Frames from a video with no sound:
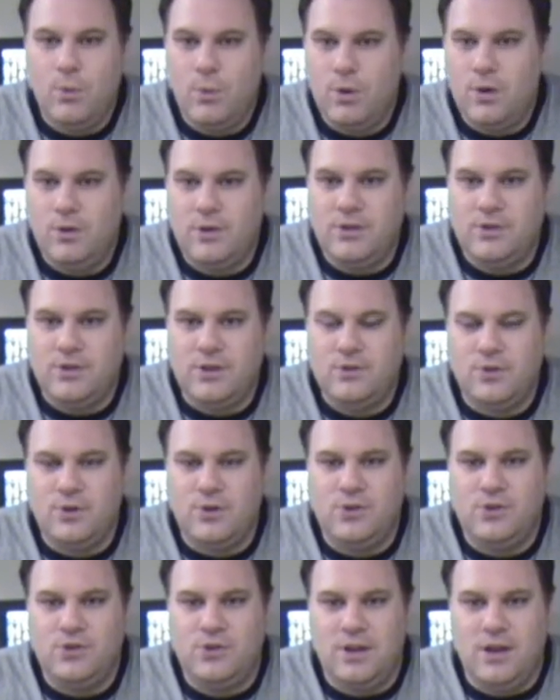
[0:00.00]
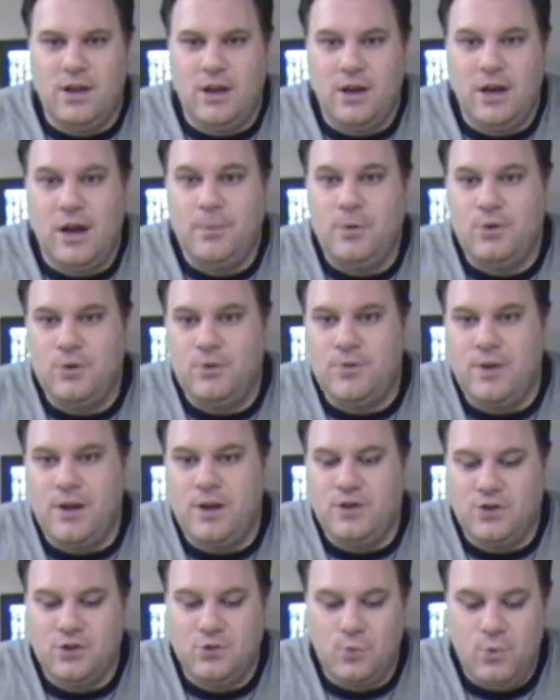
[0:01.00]
Full World is introducing a couple of
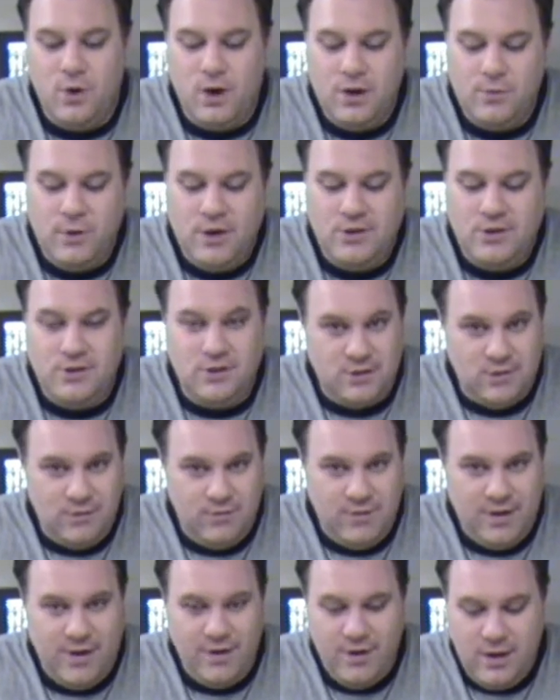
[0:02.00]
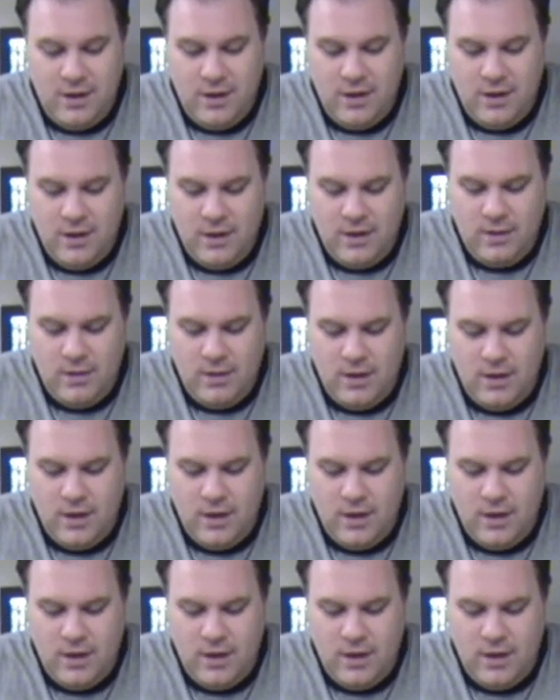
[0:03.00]
new features, one of which is very